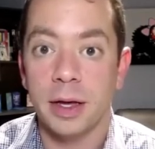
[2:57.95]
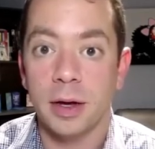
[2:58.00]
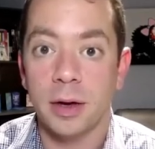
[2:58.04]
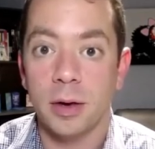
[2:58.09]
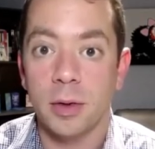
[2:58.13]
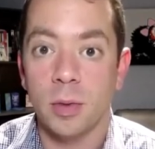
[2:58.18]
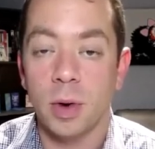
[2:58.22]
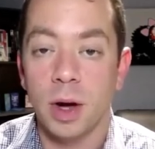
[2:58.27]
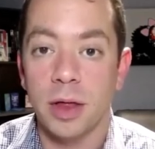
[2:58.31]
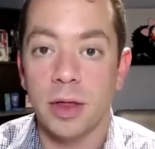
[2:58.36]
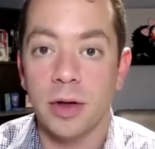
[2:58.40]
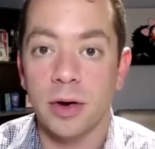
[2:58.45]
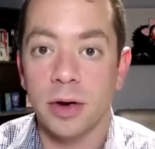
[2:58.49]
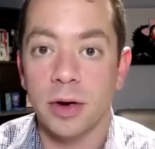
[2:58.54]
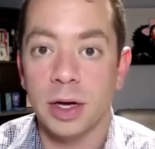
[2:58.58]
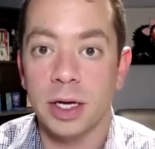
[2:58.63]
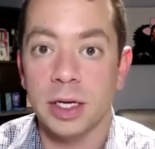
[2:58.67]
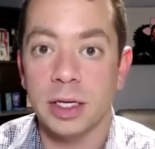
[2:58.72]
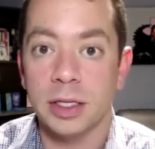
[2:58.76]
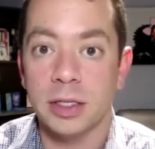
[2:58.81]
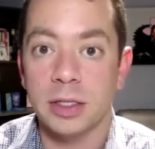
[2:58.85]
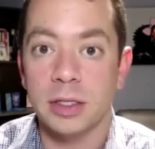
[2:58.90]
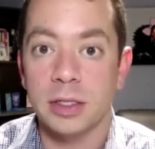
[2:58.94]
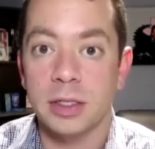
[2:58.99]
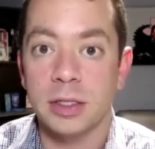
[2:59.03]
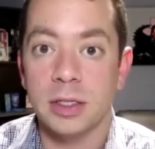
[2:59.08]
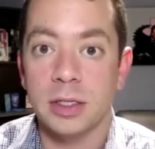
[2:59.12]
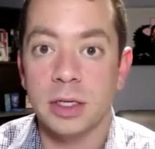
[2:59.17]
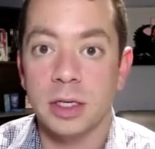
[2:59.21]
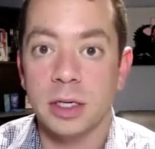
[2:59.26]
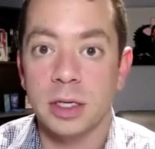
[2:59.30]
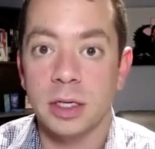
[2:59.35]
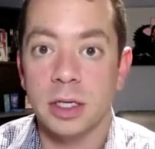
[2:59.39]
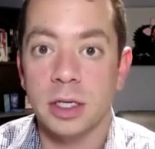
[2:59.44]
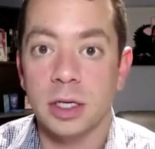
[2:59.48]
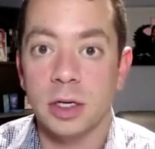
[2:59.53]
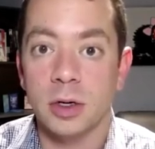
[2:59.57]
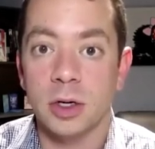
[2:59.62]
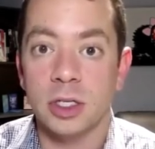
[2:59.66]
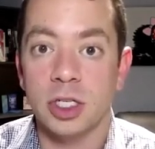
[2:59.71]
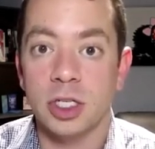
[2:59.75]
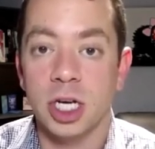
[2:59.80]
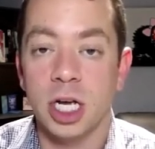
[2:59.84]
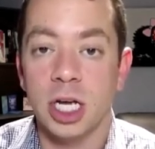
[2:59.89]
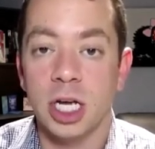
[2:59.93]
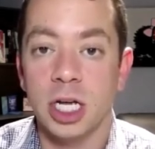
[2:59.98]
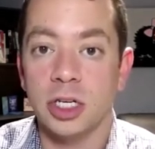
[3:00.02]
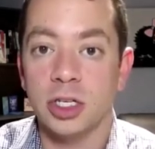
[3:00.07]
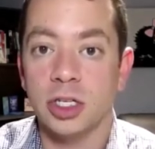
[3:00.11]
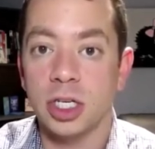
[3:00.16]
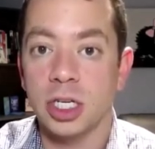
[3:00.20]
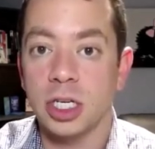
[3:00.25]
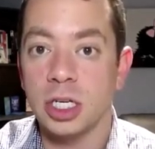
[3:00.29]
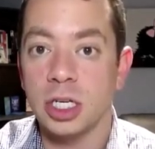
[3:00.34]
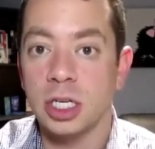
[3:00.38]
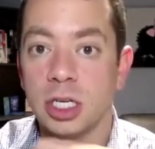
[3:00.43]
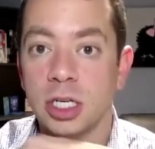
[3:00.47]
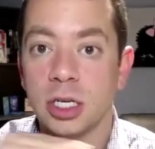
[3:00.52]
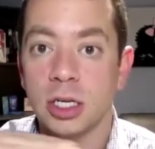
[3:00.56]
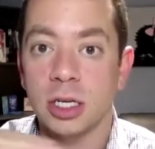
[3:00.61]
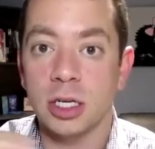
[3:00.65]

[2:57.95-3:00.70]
whether it's, a change in